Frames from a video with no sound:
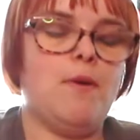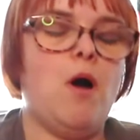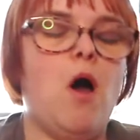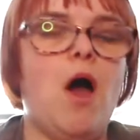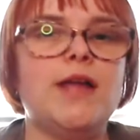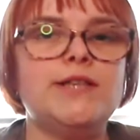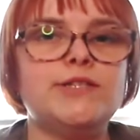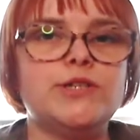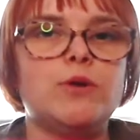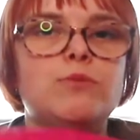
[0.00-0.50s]
But
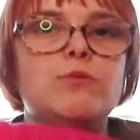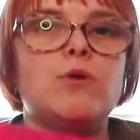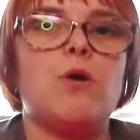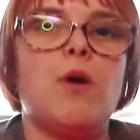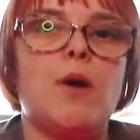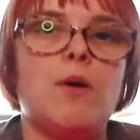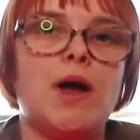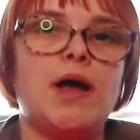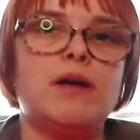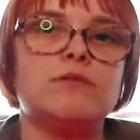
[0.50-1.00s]
I don't know
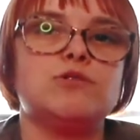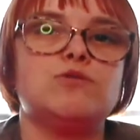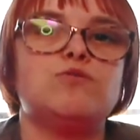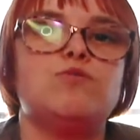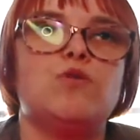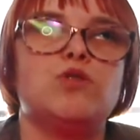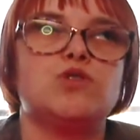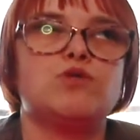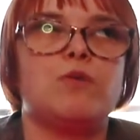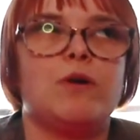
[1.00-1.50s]
how to,
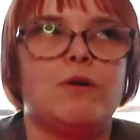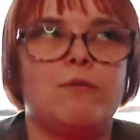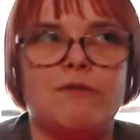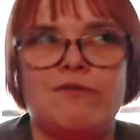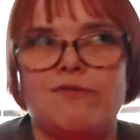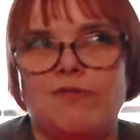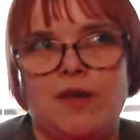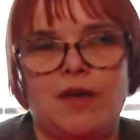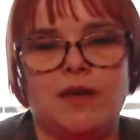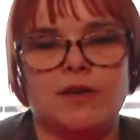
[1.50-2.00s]
what to wear
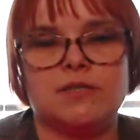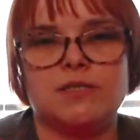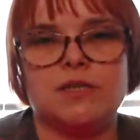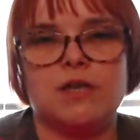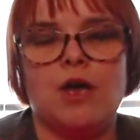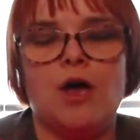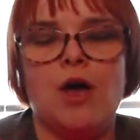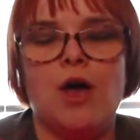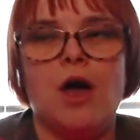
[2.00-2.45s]
with this.